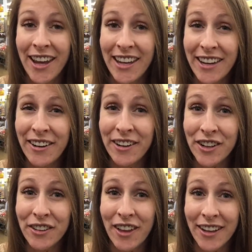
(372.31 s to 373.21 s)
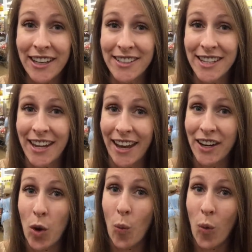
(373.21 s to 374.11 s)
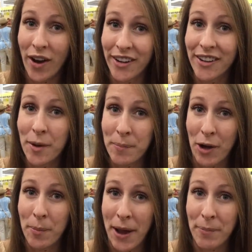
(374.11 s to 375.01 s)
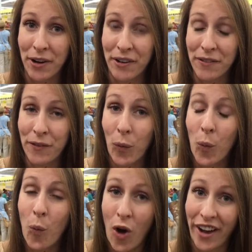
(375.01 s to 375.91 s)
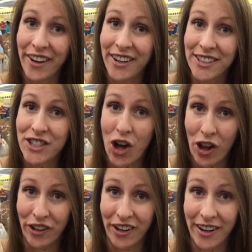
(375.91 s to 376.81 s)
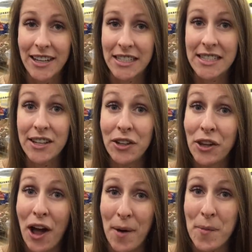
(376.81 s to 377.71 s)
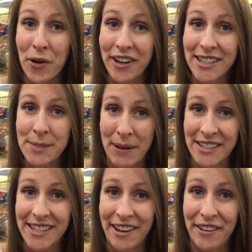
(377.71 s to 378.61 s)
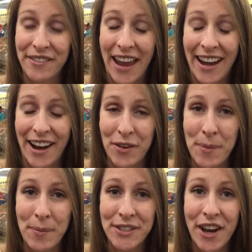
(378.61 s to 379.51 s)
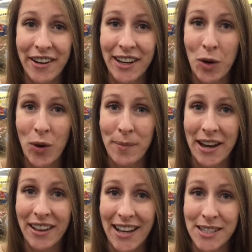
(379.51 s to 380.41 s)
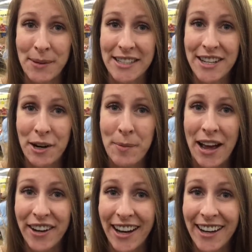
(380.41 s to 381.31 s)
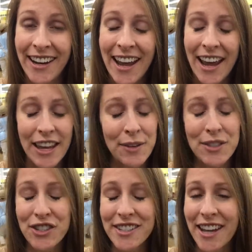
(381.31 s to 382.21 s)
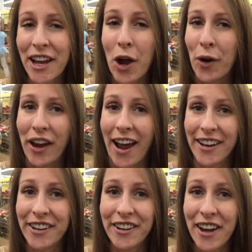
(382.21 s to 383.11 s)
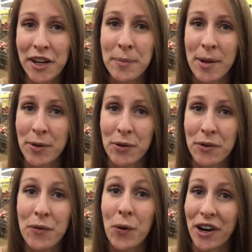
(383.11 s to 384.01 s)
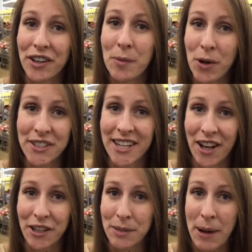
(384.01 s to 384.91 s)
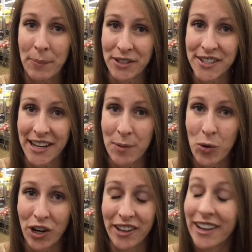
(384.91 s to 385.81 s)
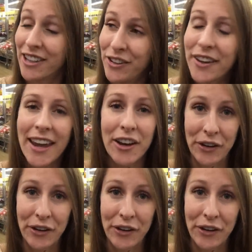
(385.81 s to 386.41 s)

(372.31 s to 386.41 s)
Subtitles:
Here, you're lucky to get 1 bell pepper for $1. It's a lot more expensive, and I remember talking to one of my classmates here about it, and he was just like, oh yeah, you're not gonna be able to afford the multicolored peppers anymore. Like, you get